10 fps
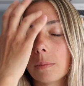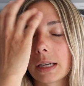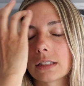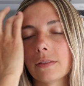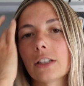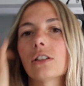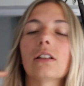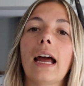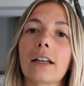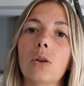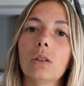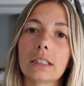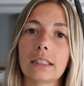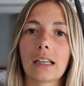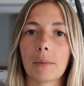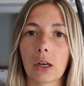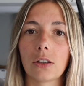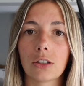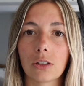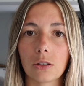because eventually the end goal is to get me
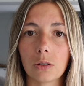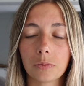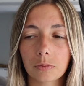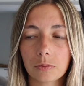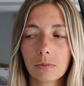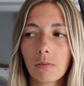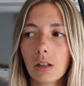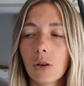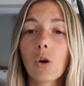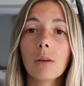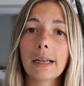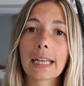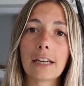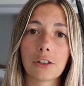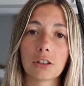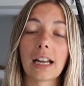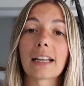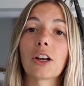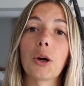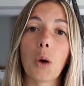onto oral medication so that I
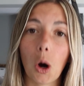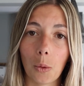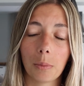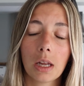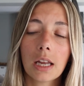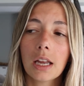can go home.